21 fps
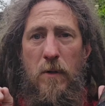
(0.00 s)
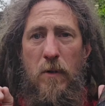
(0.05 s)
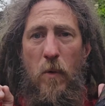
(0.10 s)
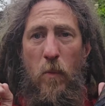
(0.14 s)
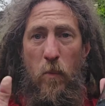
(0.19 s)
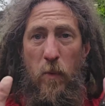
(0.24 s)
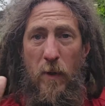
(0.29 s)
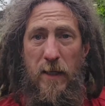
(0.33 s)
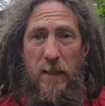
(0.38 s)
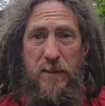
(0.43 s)

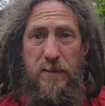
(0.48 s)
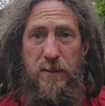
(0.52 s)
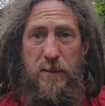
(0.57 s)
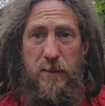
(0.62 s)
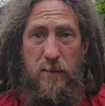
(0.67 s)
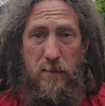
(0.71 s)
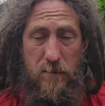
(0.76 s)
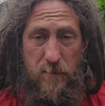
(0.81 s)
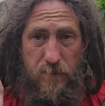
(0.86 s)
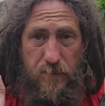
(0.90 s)
with
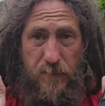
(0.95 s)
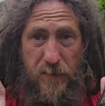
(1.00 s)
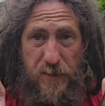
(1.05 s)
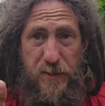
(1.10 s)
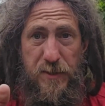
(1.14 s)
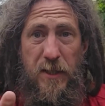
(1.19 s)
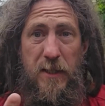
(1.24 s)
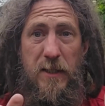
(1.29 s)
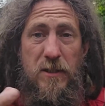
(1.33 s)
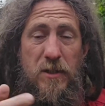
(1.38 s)
the
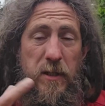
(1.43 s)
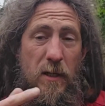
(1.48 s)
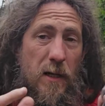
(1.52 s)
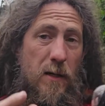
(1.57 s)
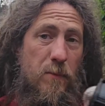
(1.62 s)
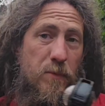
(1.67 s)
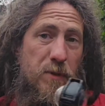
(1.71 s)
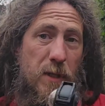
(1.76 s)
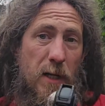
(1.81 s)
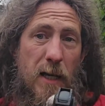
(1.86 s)
stitch
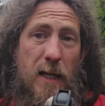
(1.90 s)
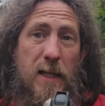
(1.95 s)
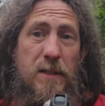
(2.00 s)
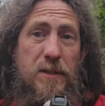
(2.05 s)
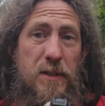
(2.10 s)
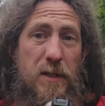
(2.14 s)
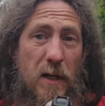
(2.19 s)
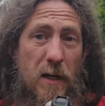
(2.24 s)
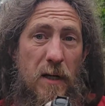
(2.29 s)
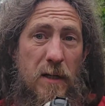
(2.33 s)
line with the lens
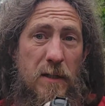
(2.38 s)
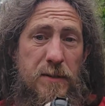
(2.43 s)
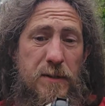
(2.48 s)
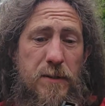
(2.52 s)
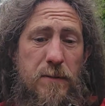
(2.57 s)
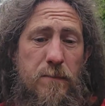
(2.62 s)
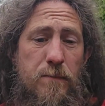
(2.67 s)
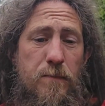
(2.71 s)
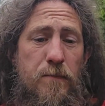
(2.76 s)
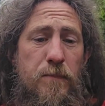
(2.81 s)
guards.